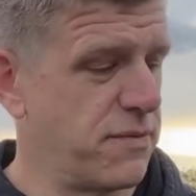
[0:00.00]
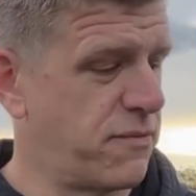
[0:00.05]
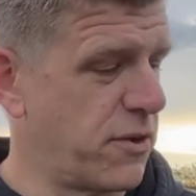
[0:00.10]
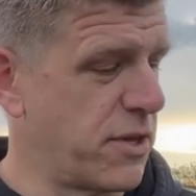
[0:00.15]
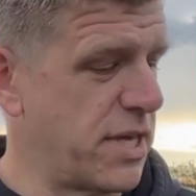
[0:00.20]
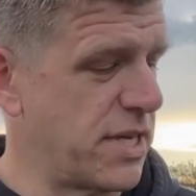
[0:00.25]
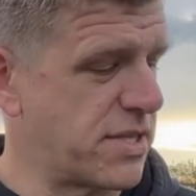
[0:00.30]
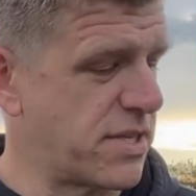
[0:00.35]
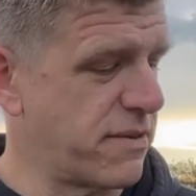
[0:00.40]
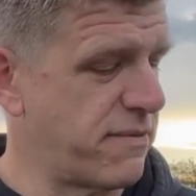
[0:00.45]

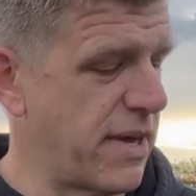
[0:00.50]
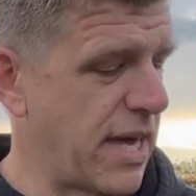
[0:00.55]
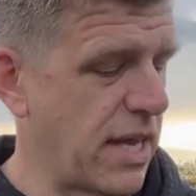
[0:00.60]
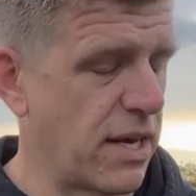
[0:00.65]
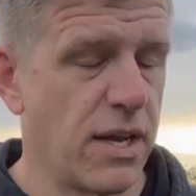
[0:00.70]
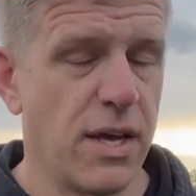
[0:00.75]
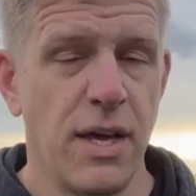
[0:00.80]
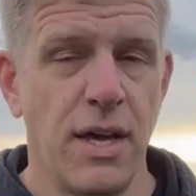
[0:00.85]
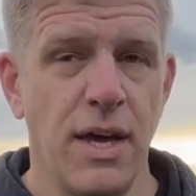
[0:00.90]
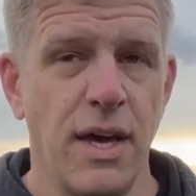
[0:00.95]
for this
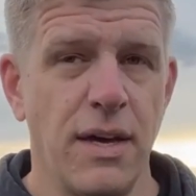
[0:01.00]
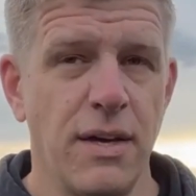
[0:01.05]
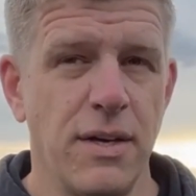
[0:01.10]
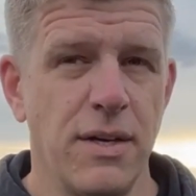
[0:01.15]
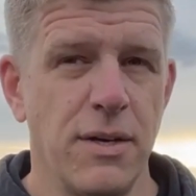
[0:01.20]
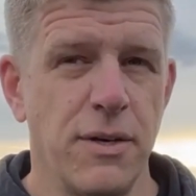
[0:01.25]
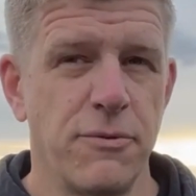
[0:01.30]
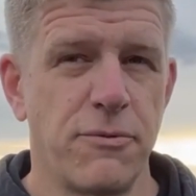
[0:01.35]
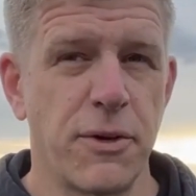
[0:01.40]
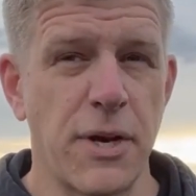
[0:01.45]
event,
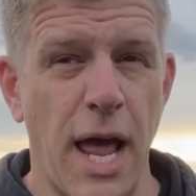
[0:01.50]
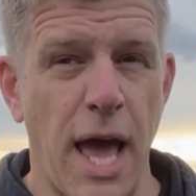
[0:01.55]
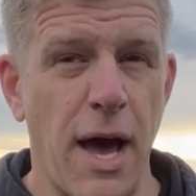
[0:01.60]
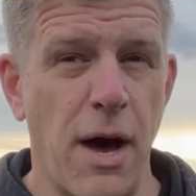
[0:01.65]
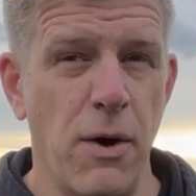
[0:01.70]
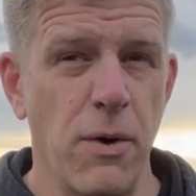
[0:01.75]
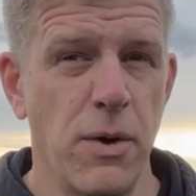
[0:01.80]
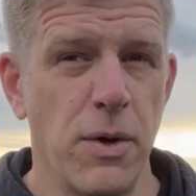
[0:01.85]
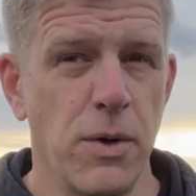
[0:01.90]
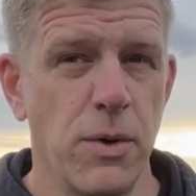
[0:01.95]
for
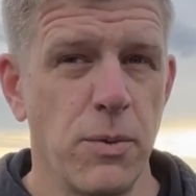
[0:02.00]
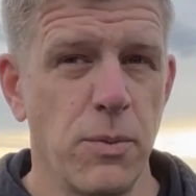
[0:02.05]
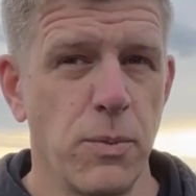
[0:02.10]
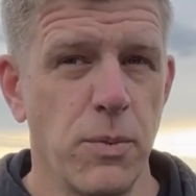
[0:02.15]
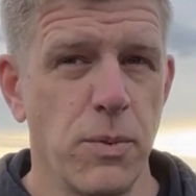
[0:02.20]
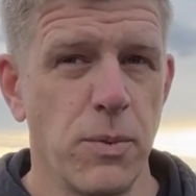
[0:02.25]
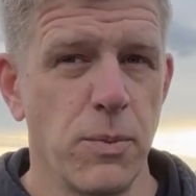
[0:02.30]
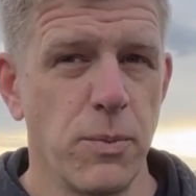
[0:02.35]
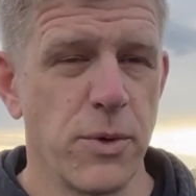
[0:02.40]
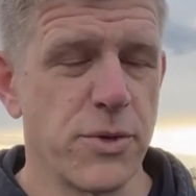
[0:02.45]
now.
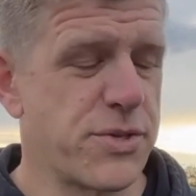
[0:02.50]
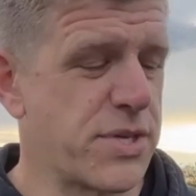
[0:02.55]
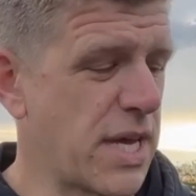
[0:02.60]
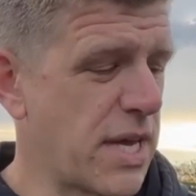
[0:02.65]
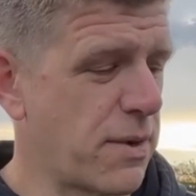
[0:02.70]
We'll see.